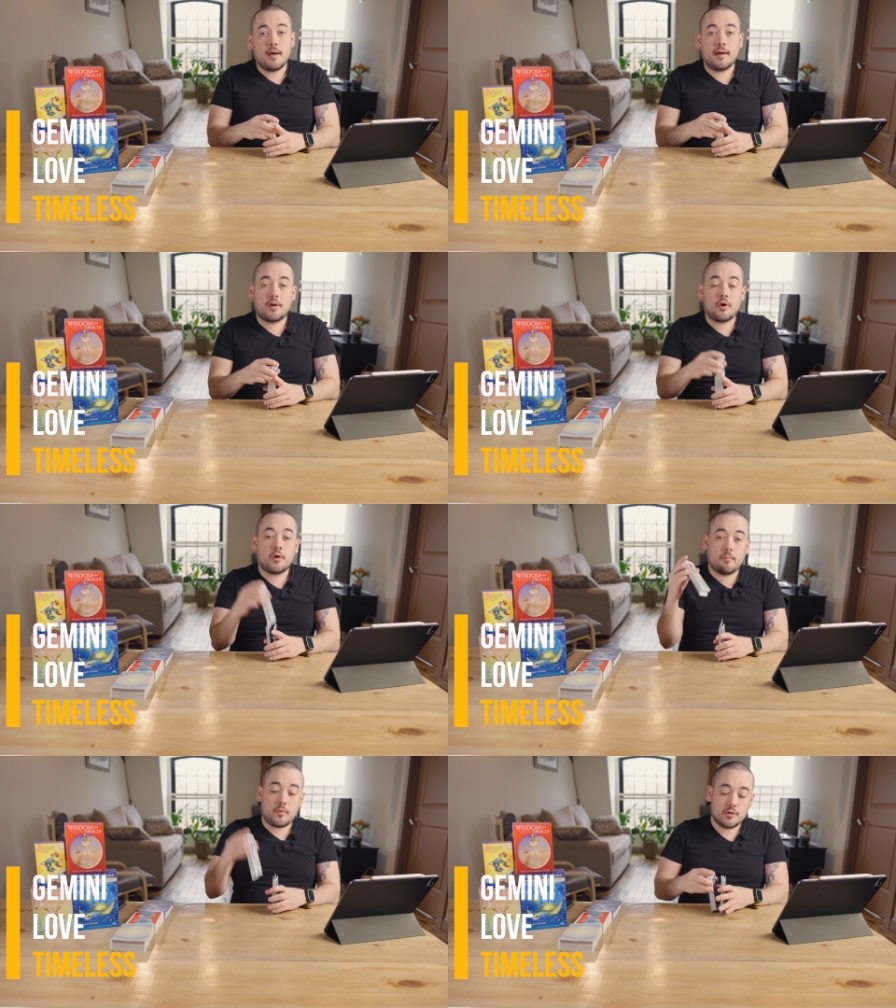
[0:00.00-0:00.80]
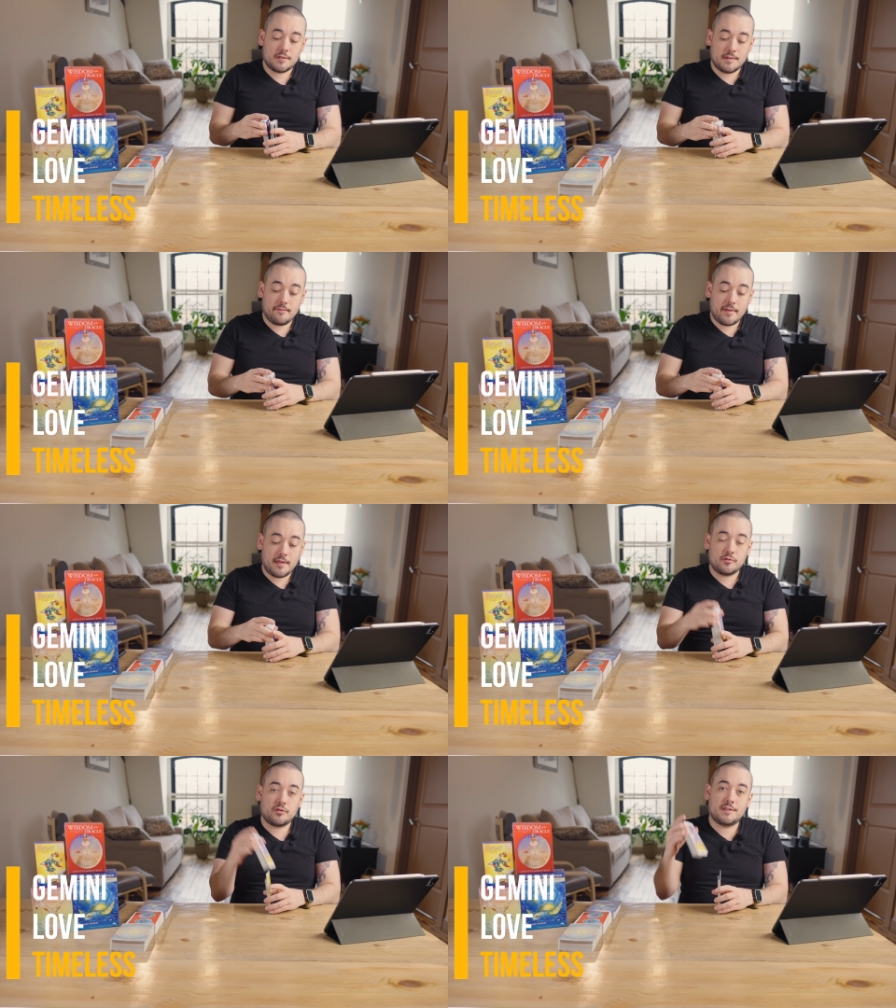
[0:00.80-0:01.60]
uh, current person of
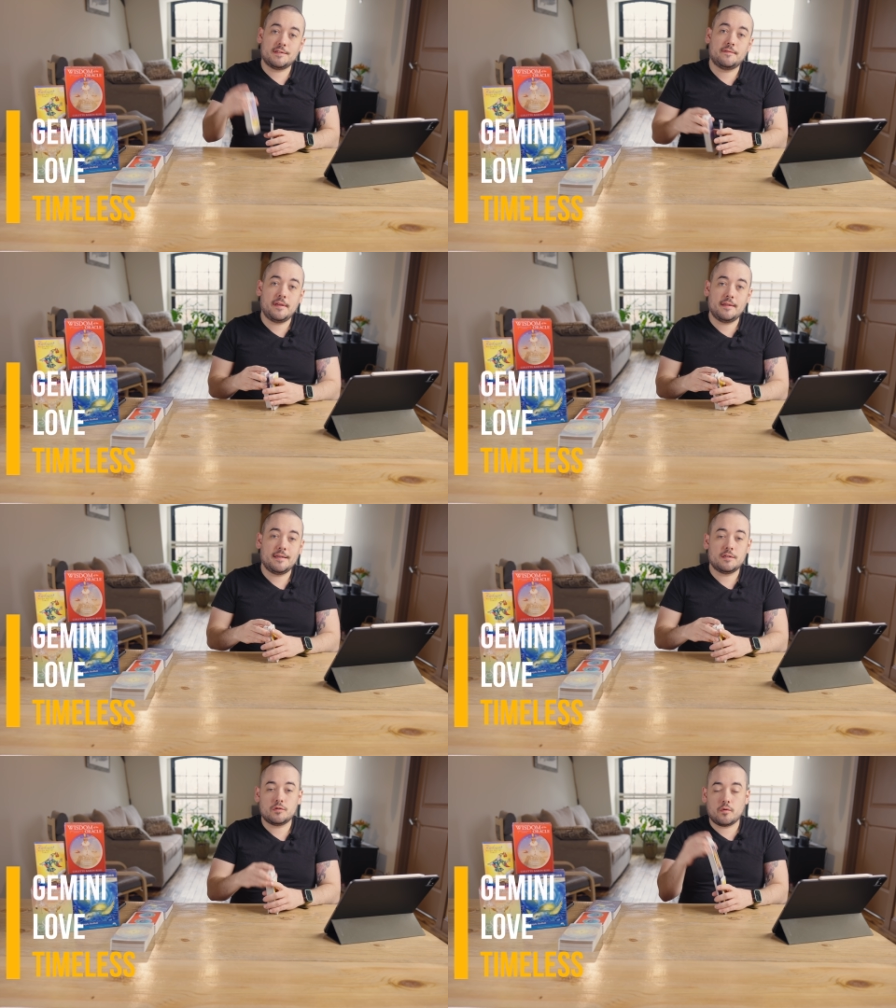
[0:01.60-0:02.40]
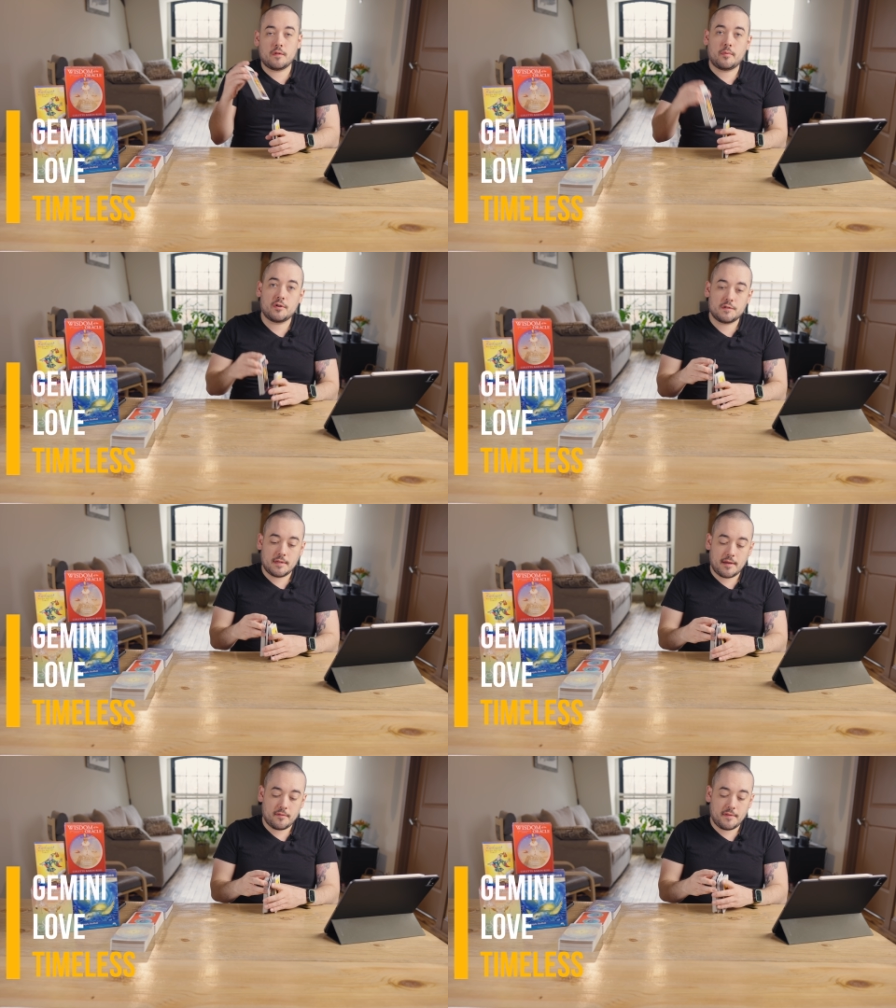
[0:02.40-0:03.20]
interest feelings, or the person
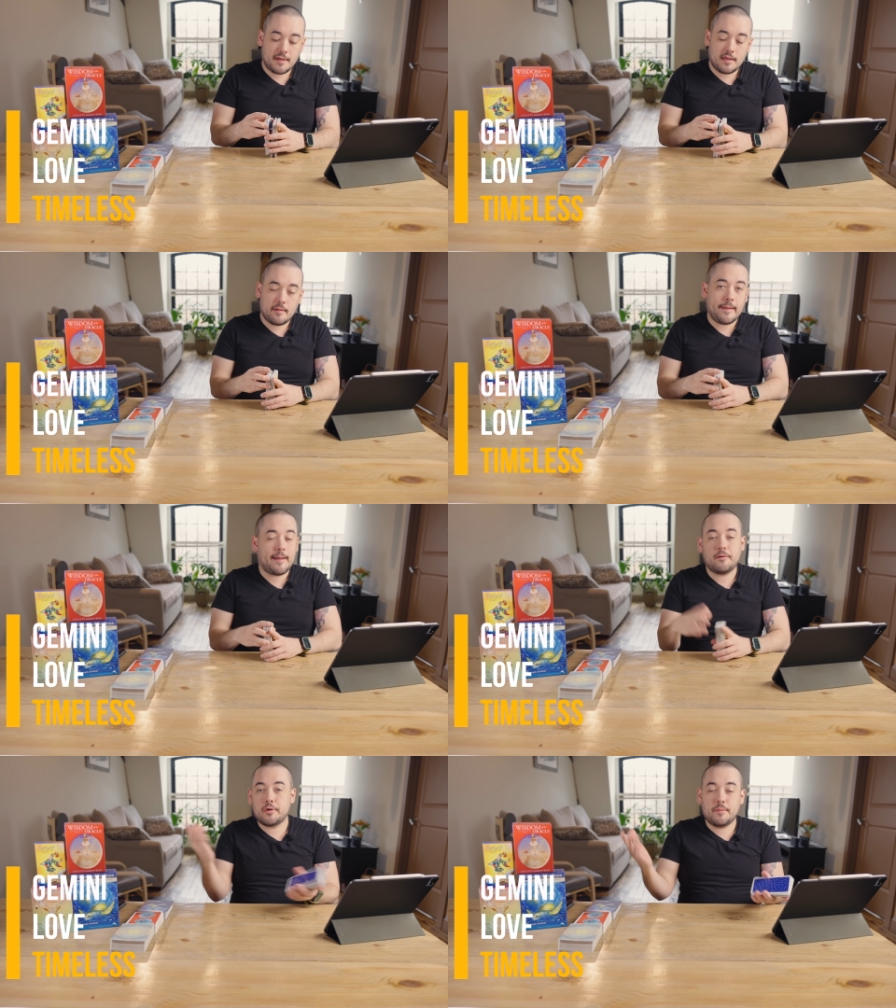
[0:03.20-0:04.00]
that you're thinking about.